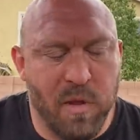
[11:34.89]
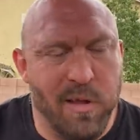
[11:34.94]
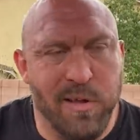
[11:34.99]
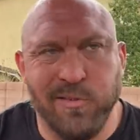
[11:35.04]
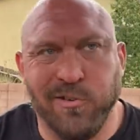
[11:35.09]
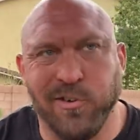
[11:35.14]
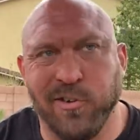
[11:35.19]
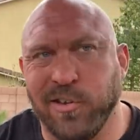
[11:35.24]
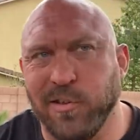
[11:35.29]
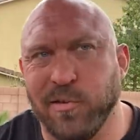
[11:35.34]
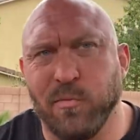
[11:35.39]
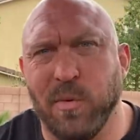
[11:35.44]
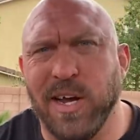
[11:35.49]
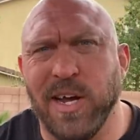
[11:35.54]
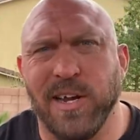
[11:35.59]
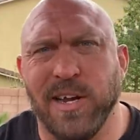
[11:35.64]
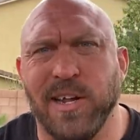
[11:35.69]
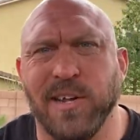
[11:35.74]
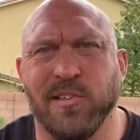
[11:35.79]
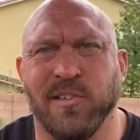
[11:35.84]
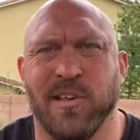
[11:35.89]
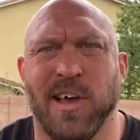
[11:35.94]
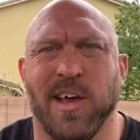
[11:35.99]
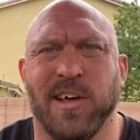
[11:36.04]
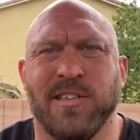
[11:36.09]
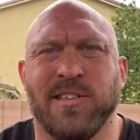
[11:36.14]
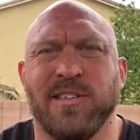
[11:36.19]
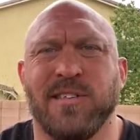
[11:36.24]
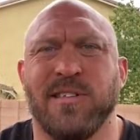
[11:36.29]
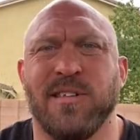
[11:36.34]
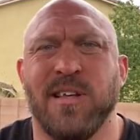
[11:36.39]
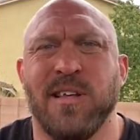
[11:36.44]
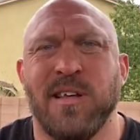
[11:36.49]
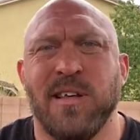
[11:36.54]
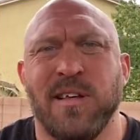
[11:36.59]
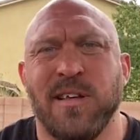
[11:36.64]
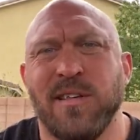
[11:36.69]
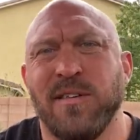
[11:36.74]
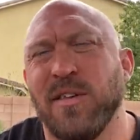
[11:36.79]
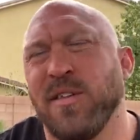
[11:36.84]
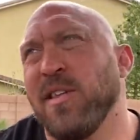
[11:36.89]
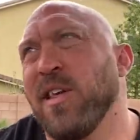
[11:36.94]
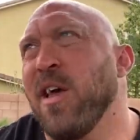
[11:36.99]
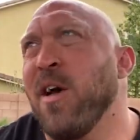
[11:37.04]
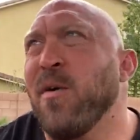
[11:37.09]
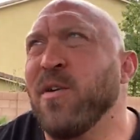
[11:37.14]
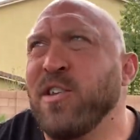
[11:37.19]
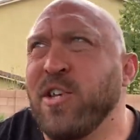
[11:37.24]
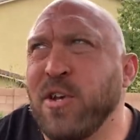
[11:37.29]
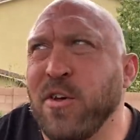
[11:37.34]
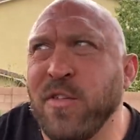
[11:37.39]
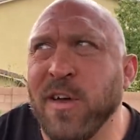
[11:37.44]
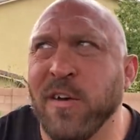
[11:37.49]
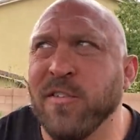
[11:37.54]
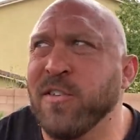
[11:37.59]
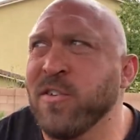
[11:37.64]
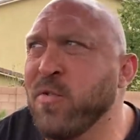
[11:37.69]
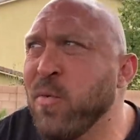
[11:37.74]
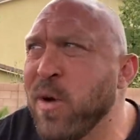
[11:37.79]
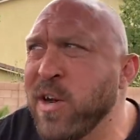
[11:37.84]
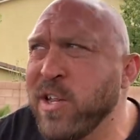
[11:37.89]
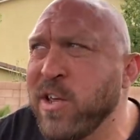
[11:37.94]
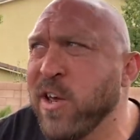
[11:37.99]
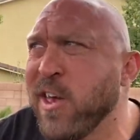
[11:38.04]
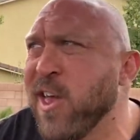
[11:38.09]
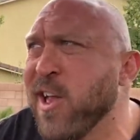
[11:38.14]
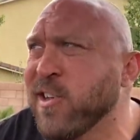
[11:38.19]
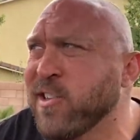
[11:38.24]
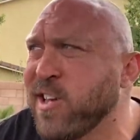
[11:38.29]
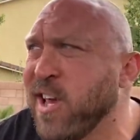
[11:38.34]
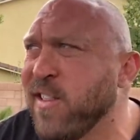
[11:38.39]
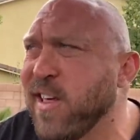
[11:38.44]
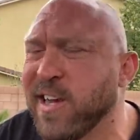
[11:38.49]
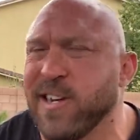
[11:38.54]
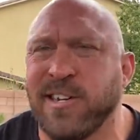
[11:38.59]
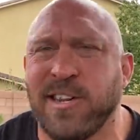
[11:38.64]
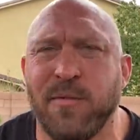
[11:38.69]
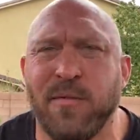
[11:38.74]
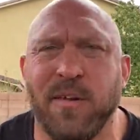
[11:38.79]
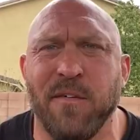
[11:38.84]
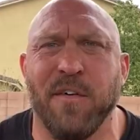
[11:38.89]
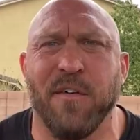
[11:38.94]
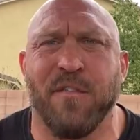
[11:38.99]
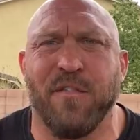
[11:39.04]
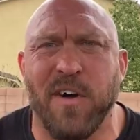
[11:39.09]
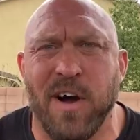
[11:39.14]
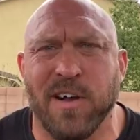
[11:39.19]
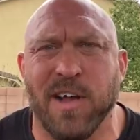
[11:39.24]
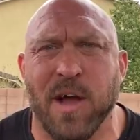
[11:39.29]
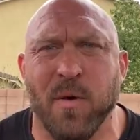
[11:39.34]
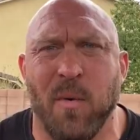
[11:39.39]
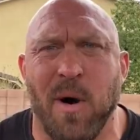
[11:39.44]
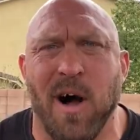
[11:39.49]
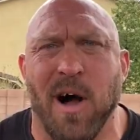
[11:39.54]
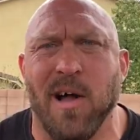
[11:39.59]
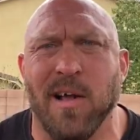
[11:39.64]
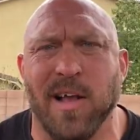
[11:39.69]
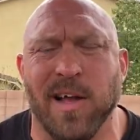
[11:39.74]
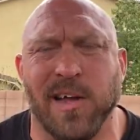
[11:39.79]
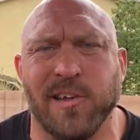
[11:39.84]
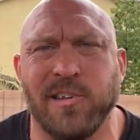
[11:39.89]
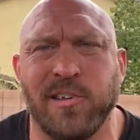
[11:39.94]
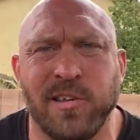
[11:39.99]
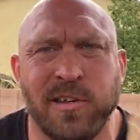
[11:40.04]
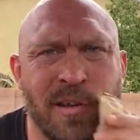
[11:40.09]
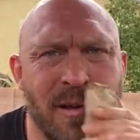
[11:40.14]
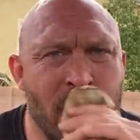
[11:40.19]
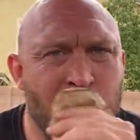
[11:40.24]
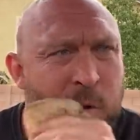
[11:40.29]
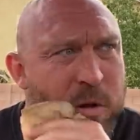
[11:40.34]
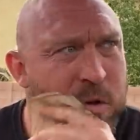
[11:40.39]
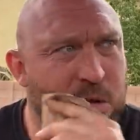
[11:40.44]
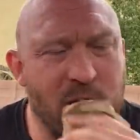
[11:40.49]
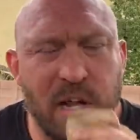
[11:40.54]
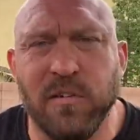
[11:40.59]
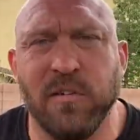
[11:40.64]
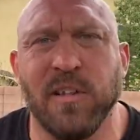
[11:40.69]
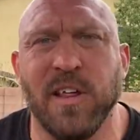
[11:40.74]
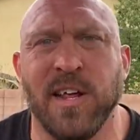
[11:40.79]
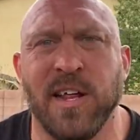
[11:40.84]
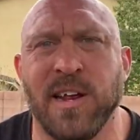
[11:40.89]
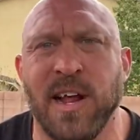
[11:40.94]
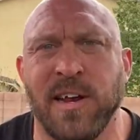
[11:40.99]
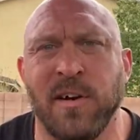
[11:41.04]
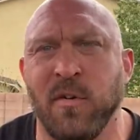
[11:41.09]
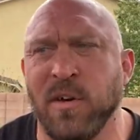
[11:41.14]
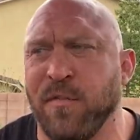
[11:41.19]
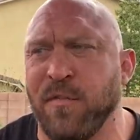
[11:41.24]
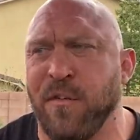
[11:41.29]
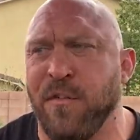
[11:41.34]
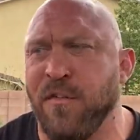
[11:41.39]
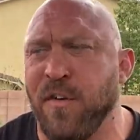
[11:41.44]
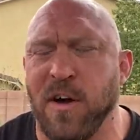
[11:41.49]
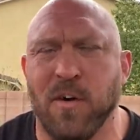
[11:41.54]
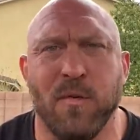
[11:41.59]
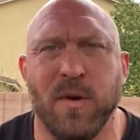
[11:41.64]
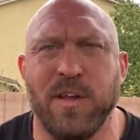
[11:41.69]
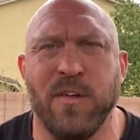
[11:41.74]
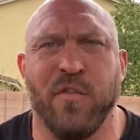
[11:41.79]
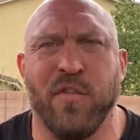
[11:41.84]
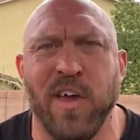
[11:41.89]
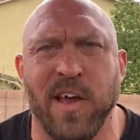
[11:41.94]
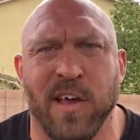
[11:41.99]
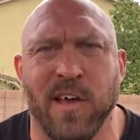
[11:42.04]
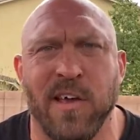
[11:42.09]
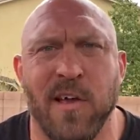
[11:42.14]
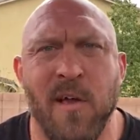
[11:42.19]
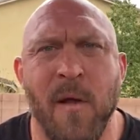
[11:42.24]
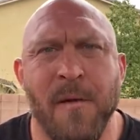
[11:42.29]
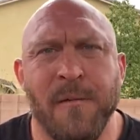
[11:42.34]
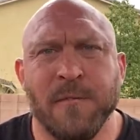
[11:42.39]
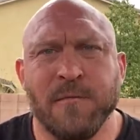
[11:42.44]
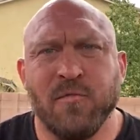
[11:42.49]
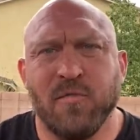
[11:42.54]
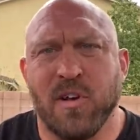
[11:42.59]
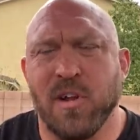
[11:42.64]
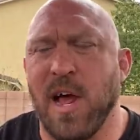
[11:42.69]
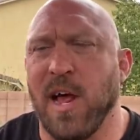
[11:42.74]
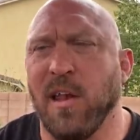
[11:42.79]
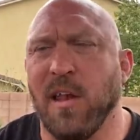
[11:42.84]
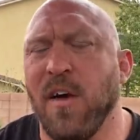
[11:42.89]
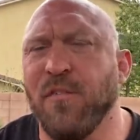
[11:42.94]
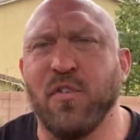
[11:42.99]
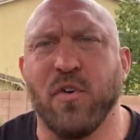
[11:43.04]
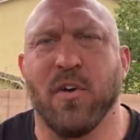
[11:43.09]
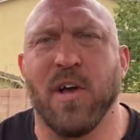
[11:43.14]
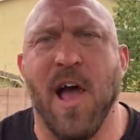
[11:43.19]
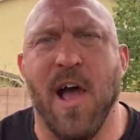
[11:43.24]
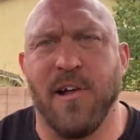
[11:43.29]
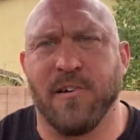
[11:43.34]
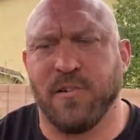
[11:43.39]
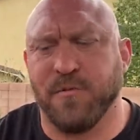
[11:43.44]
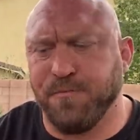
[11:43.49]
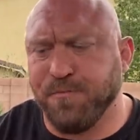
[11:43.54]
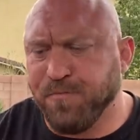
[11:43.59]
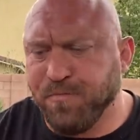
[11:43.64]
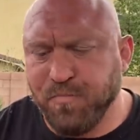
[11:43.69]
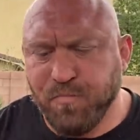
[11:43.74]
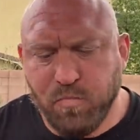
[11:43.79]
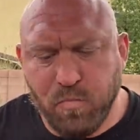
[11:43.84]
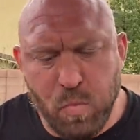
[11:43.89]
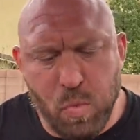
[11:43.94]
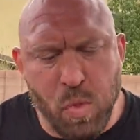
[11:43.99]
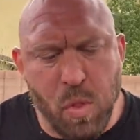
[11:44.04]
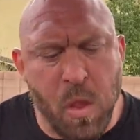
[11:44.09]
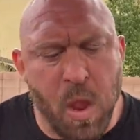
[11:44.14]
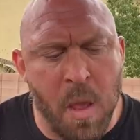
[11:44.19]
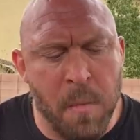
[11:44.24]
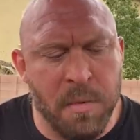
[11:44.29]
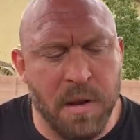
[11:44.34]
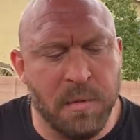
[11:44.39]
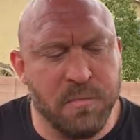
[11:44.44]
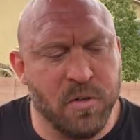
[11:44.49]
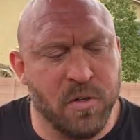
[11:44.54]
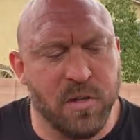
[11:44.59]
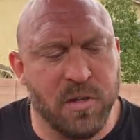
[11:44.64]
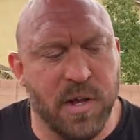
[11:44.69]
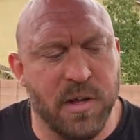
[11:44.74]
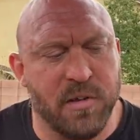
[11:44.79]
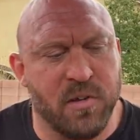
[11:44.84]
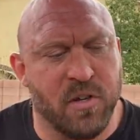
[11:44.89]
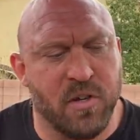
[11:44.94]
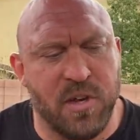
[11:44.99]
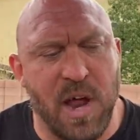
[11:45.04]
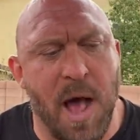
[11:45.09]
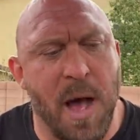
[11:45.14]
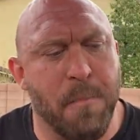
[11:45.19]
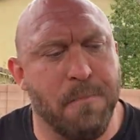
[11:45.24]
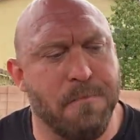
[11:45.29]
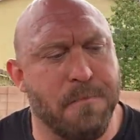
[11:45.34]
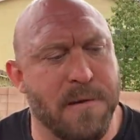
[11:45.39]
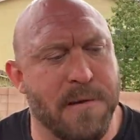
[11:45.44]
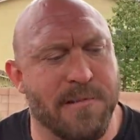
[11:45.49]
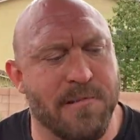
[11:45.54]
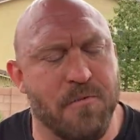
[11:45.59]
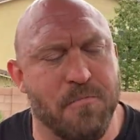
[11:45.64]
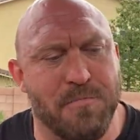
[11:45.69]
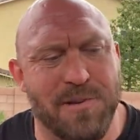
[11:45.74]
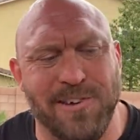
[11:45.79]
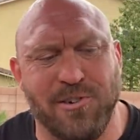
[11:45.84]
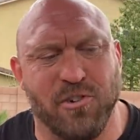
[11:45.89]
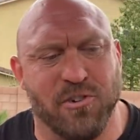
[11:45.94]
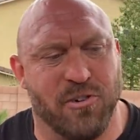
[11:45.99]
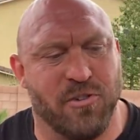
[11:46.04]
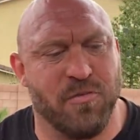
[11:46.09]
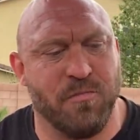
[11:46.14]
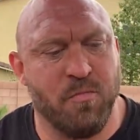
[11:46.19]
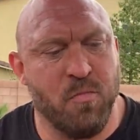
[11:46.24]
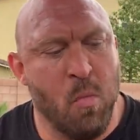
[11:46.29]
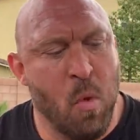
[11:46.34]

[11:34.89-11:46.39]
It's just the way it is, guys. It's 2020, you can't say that. I can say whatever the fuck I want, guys. Literally, and I don't give a fuck what you think. Because I love you guys. But I'm just like, stop being little bitches.